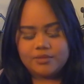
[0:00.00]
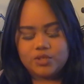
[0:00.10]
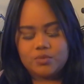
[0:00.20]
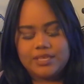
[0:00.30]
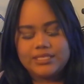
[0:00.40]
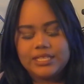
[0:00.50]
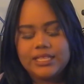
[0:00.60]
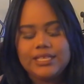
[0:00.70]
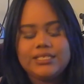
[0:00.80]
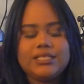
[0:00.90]
So
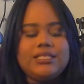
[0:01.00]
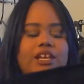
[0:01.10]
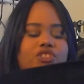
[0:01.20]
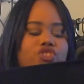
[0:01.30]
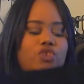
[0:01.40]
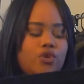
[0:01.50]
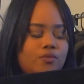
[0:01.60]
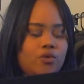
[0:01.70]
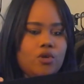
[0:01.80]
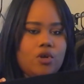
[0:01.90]
basically, it's just like a
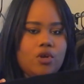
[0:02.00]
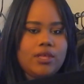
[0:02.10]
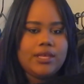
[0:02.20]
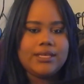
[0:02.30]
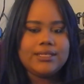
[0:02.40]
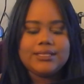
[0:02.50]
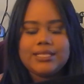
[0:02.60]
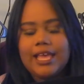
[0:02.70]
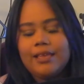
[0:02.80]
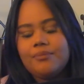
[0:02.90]
thermal
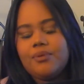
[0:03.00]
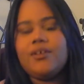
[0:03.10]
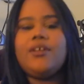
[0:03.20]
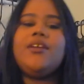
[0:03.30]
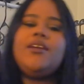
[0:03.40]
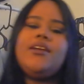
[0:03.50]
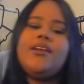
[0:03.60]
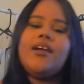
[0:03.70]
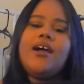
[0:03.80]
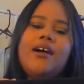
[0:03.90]
type
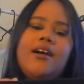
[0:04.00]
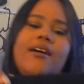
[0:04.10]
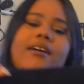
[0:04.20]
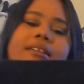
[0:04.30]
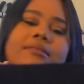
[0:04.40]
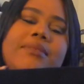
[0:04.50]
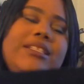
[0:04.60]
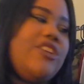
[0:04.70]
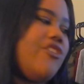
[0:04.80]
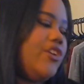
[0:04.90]

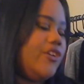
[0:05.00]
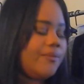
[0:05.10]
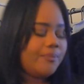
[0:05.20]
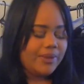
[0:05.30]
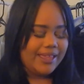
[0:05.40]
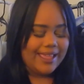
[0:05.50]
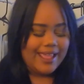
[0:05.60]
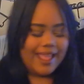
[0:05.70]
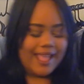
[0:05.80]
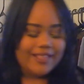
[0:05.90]
material, but
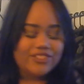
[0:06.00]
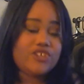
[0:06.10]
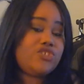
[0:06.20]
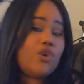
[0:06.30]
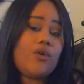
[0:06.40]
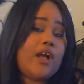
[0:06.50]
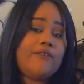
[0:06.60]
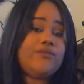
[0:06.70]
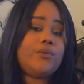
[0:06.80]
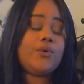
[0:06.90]
they're so
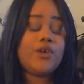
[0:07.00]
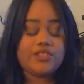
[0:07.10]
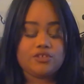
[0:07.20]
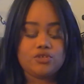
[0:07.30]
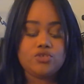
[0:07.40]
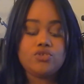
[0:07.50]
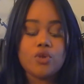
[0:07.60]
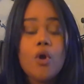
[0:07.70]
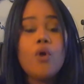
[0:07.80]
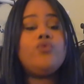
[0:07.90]
comfortable and they're
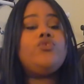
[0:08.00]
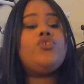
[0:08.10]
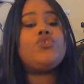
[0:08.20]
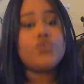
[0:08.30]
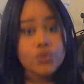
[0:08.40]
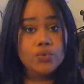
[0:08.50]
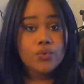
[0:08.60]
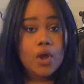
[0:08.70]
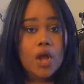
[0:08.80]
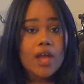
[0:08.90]
so
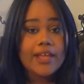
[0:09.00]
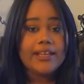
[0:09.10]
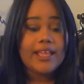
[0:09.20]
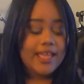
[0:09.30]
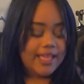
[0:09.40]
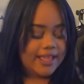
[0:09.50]
cute on.